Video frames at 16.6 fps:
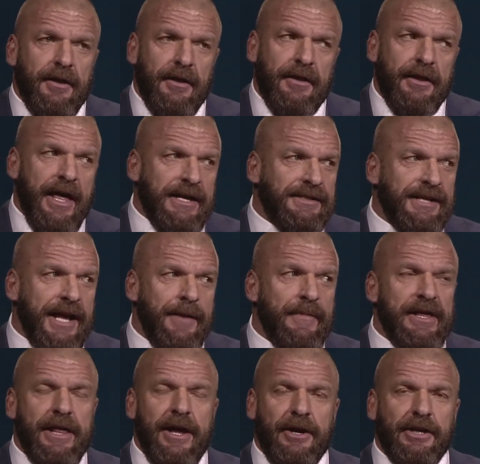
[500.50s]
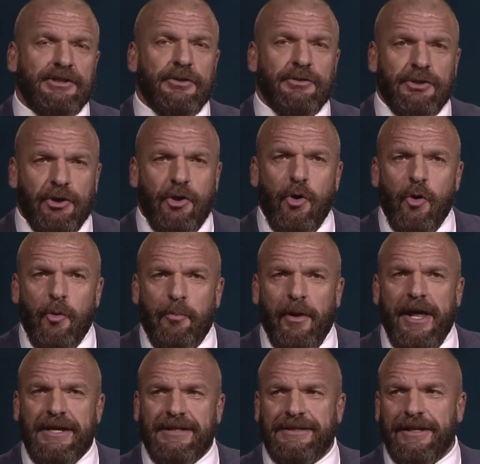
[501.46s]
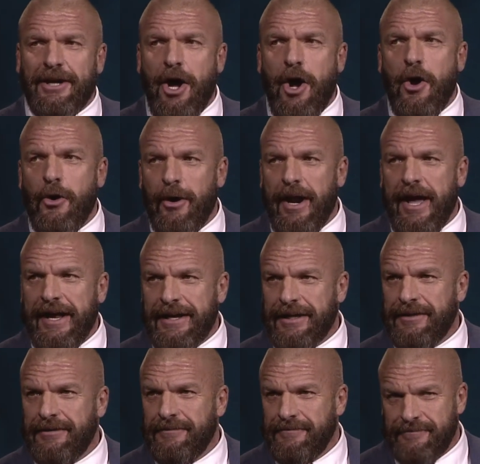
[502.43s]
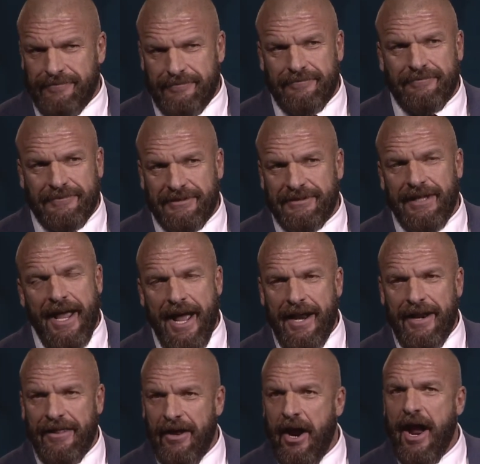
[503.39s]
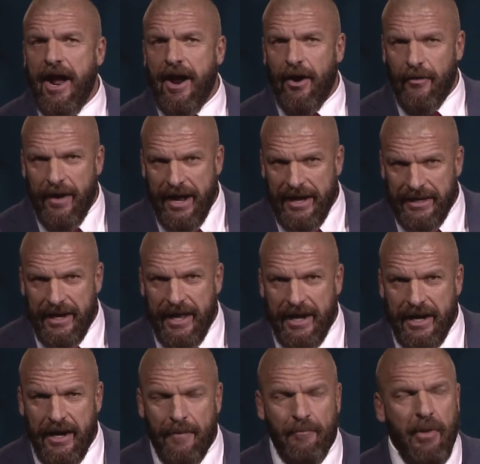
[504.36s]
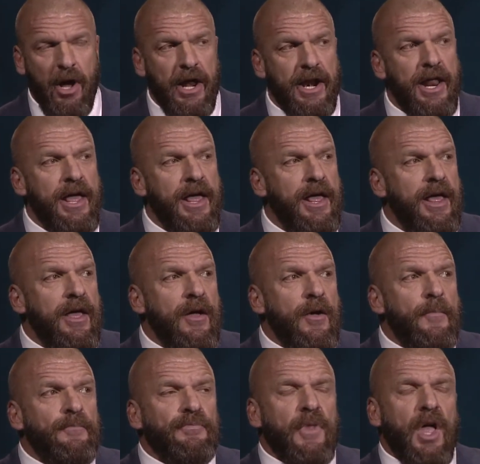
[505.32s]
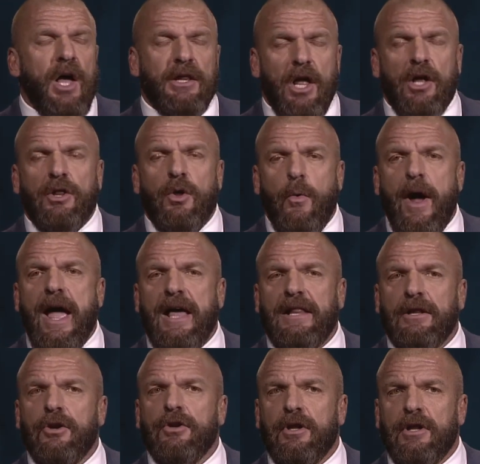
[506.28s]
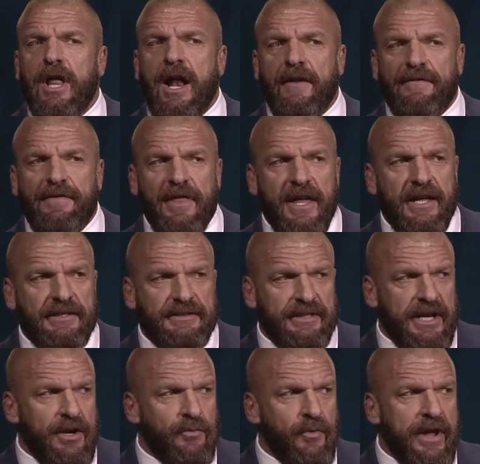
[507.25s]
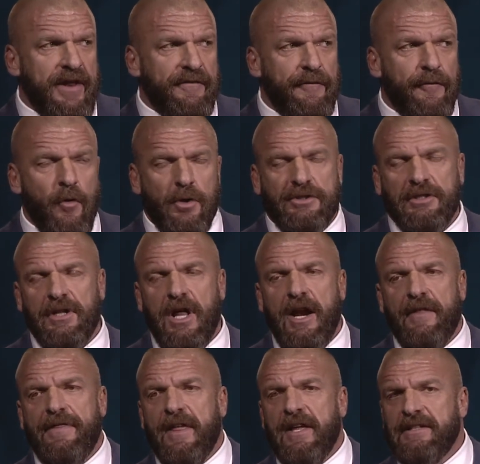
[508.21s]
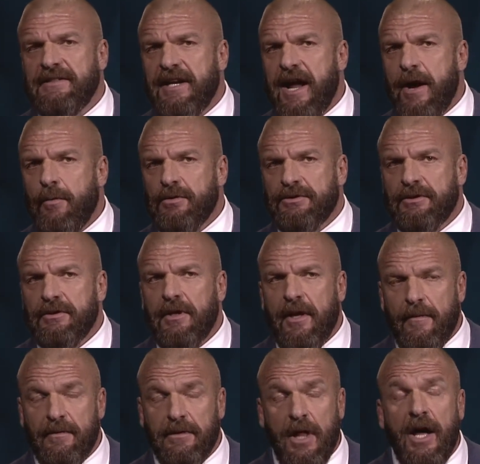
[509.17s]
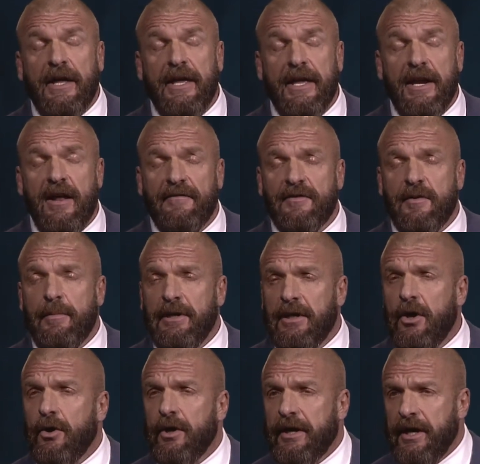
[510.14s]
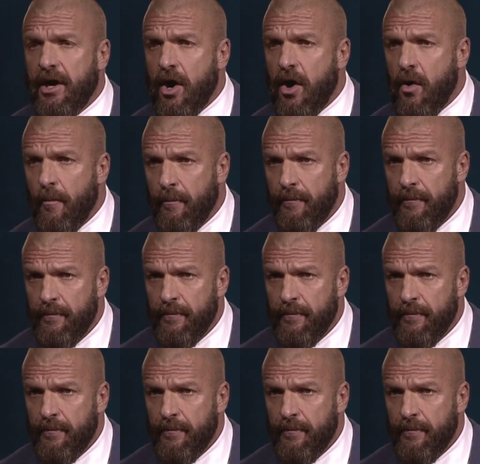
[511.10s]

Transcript: They sent me there because it was a cool place to go and I could stay out of their hair, right? But along the way, I learned a lot of things, and it reinforced a lot of things that I was lucky enough to be learning at home.